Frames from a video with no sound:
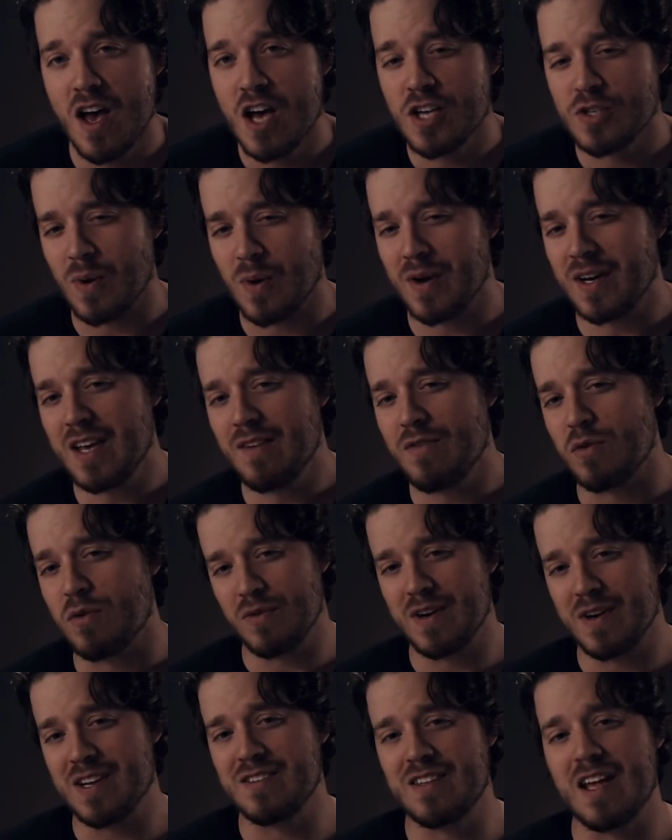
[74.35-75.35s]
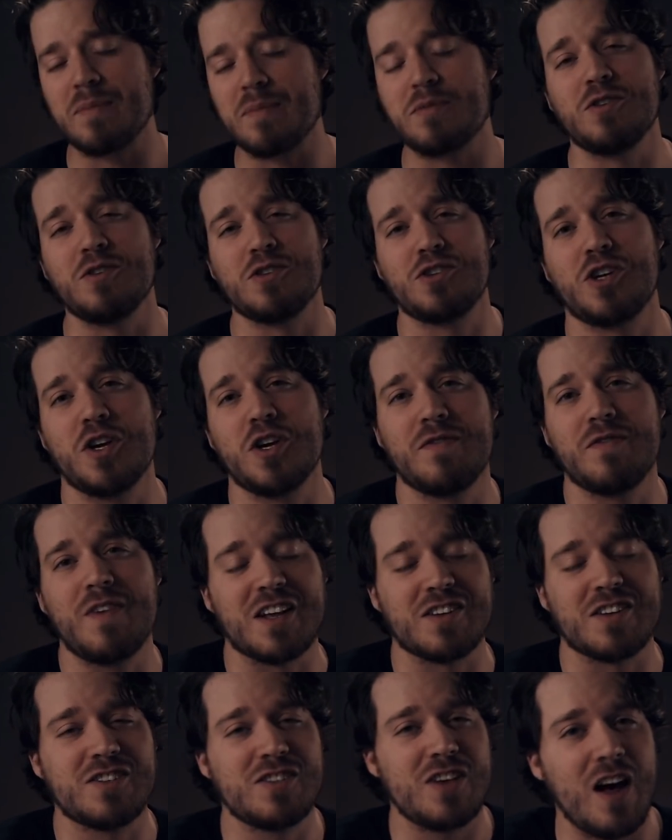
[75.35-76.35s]
So I wanna give you three steps to ensure you've got
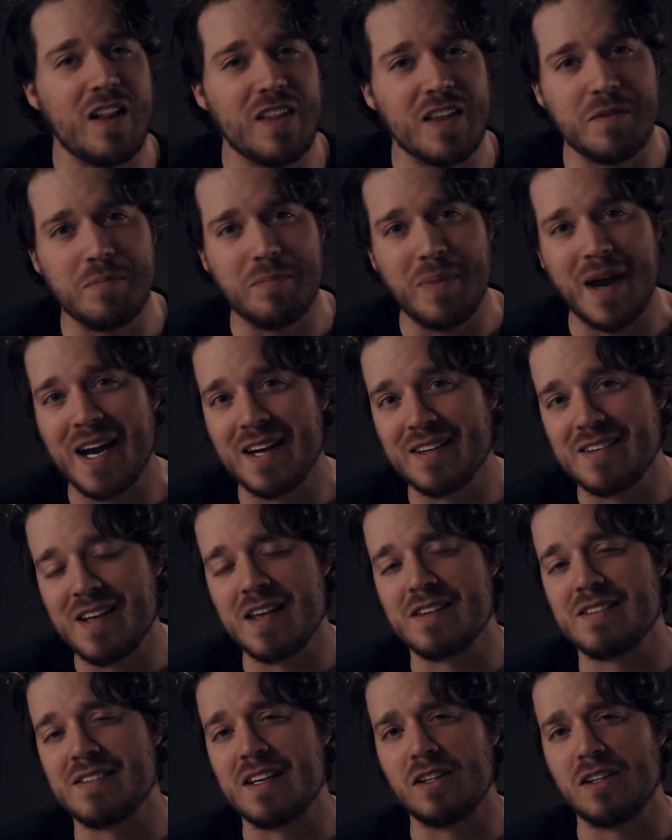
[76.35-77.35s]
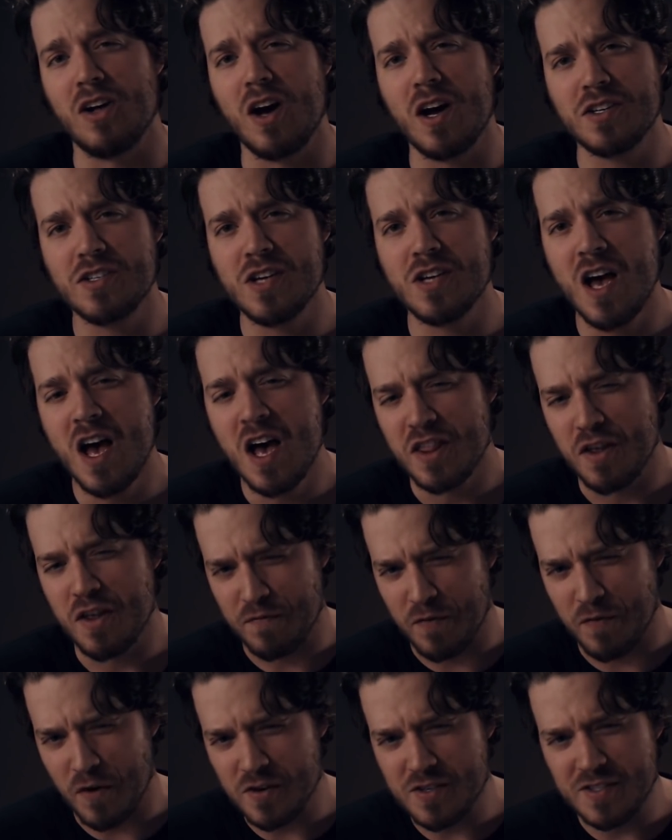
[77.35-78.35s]
a solid beta testing launch. The
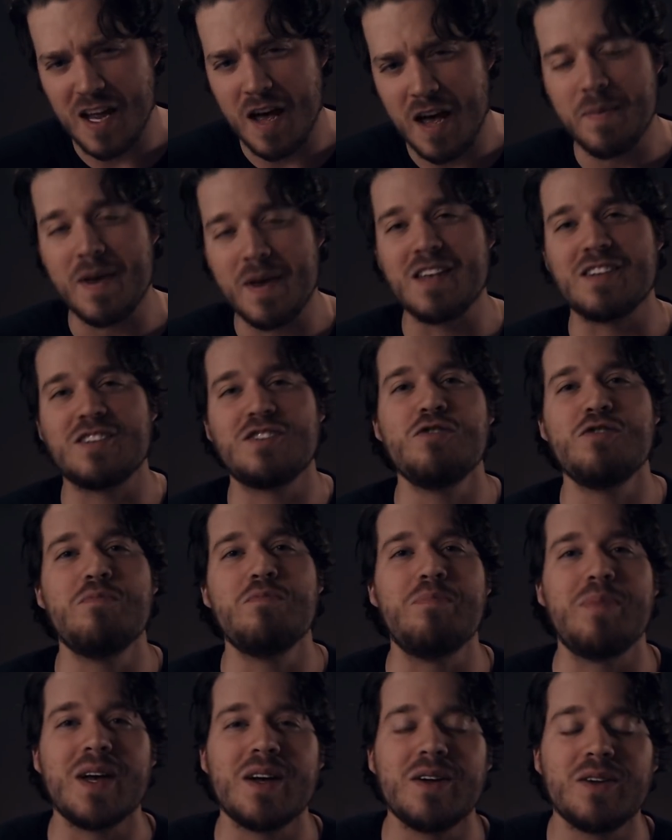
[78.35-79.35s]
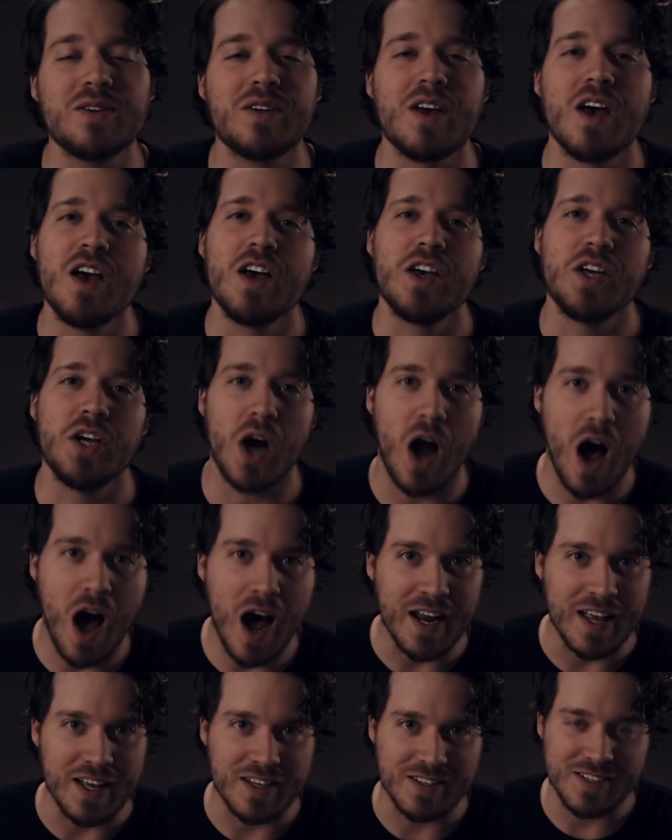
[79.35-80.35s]
first step is to build your
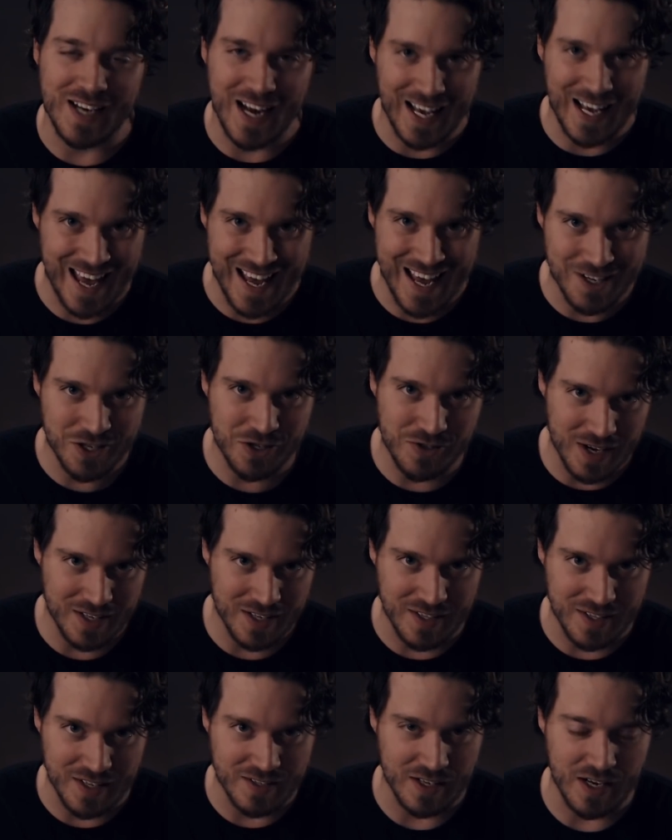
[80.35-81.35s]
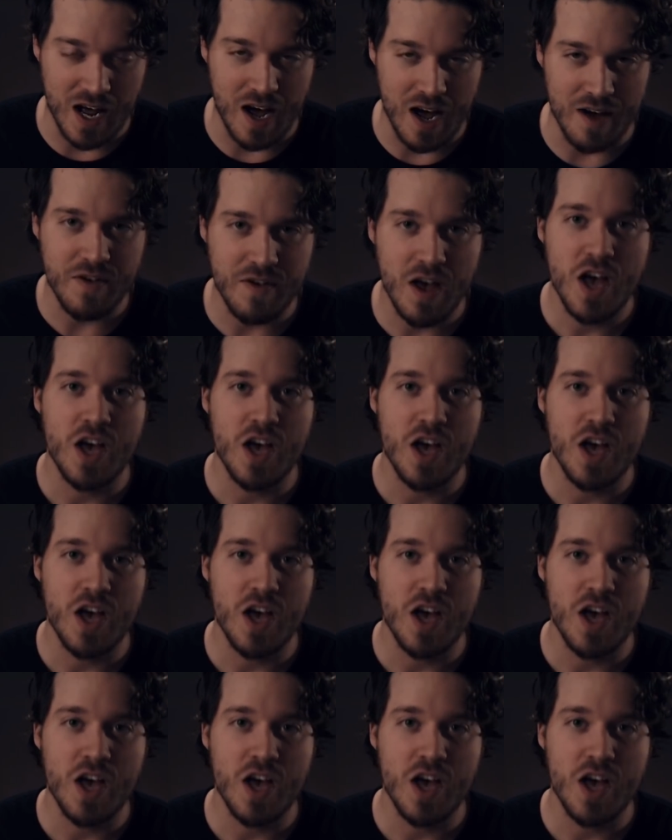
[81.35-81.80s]
audience, and I can't stress this enough.